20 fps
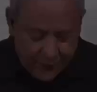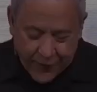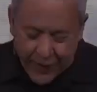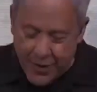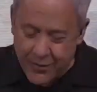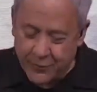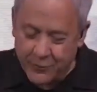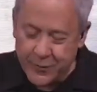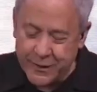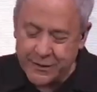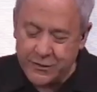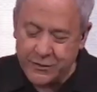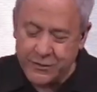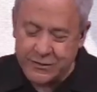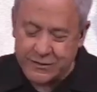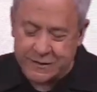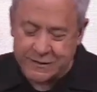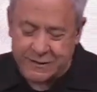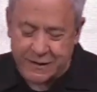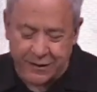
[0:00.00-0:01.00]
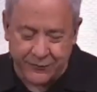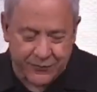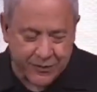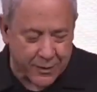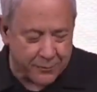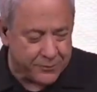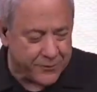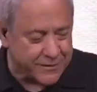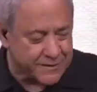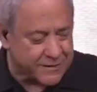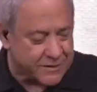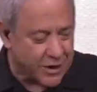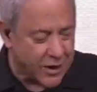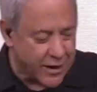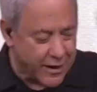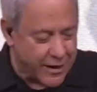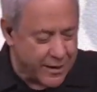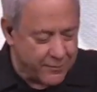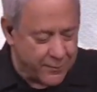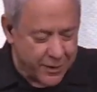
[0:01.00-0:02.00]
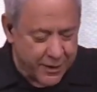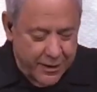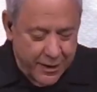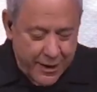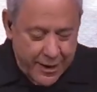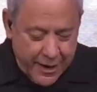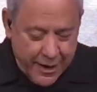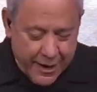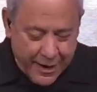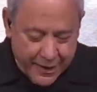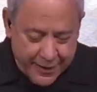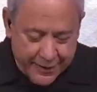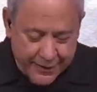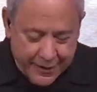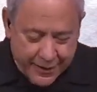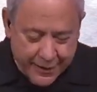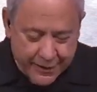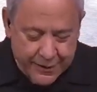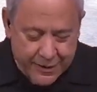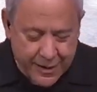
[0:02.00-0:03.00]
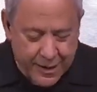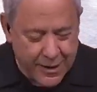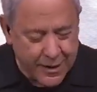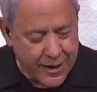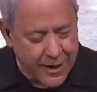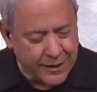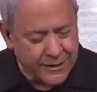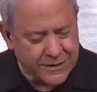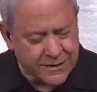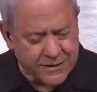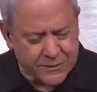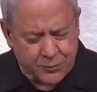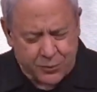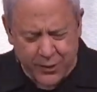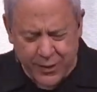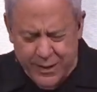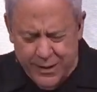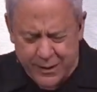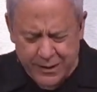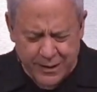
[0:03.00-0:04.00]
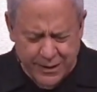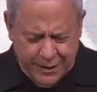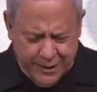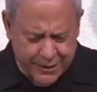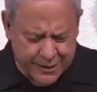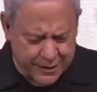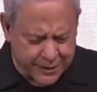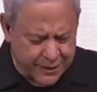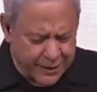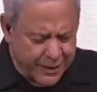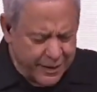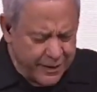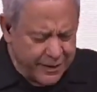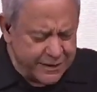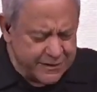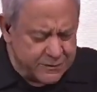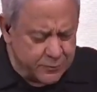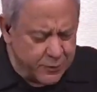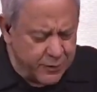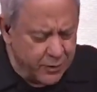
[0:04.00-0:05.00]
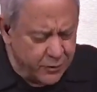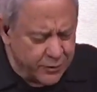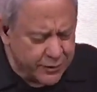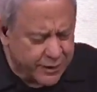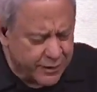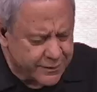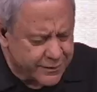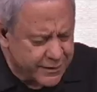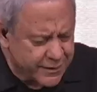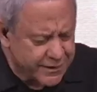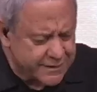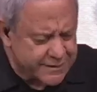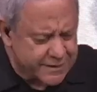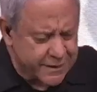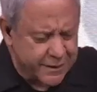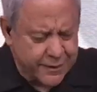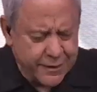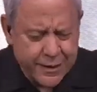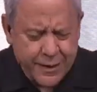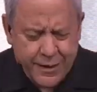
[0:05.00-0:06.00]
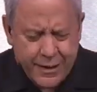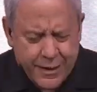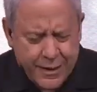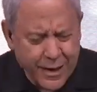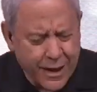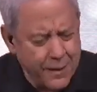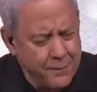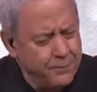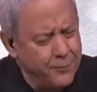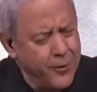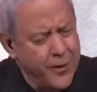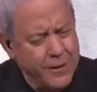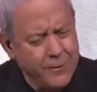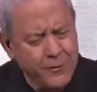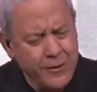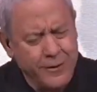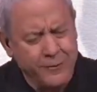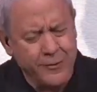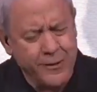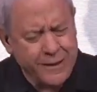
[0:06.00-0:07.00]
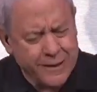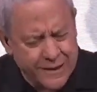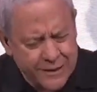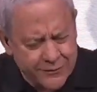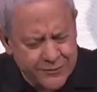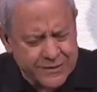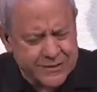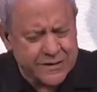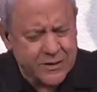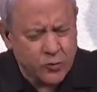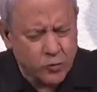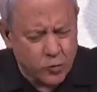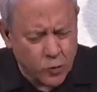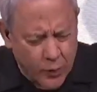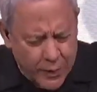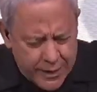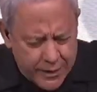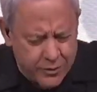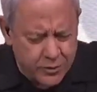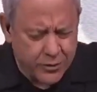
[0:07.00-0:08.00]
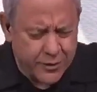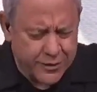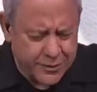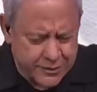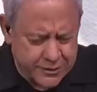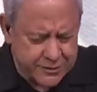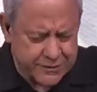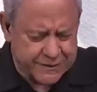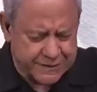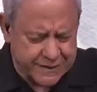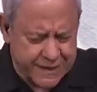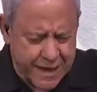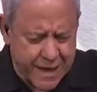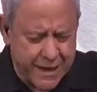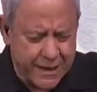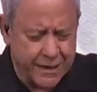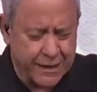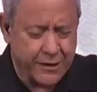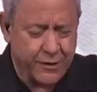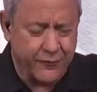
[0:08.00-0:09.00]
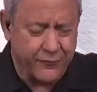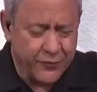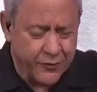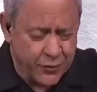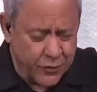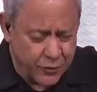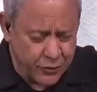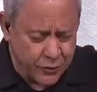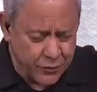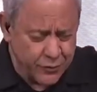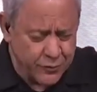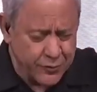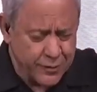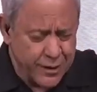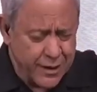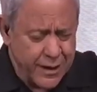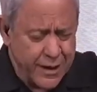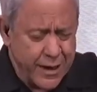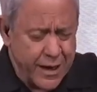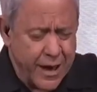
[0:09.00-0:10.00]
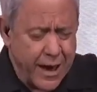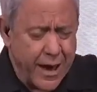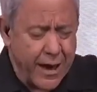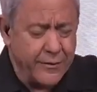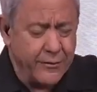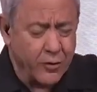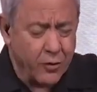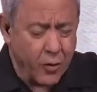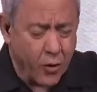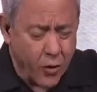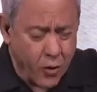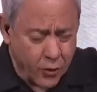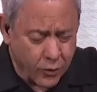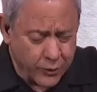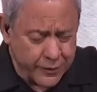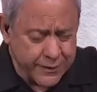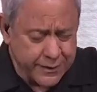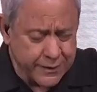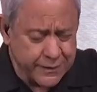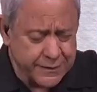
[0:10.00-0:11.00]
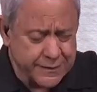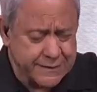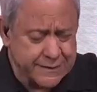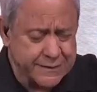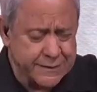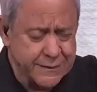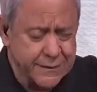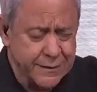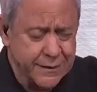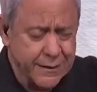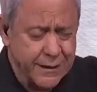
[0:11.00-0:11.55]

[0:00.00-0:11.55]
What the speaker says: Father, we do just lift up this time, God, I just pray again that as we look at this, and I pray that we'd give us a greater understanding of you and your holiness